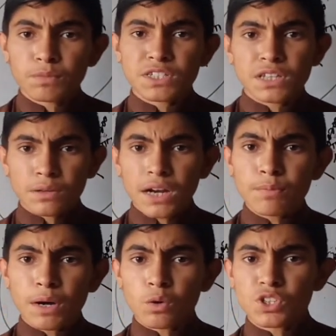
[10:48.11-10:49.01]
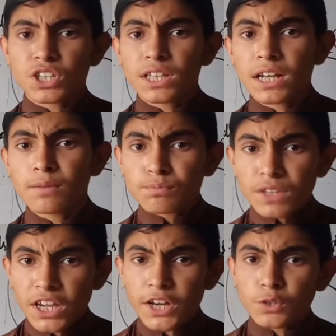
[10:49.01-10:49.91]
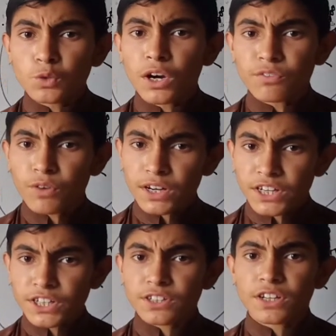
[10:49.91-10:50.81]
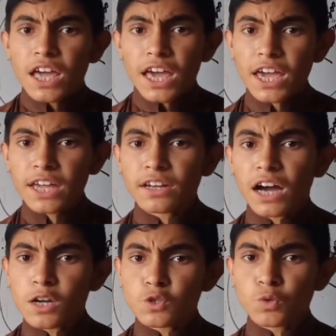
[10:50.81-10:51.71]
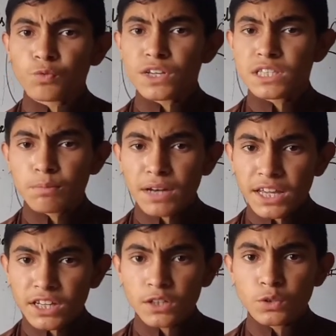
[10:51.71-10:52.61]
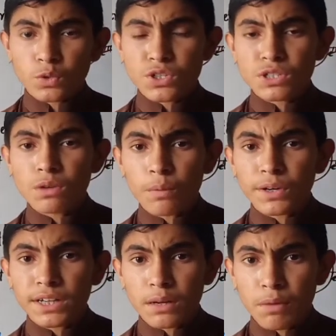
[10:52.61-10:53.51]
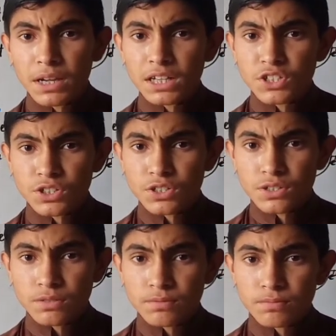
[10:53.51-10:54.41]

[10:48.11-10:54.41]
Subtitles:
subscribe our channel and do not forget it, and also press the bell icon to receive update on my lectures.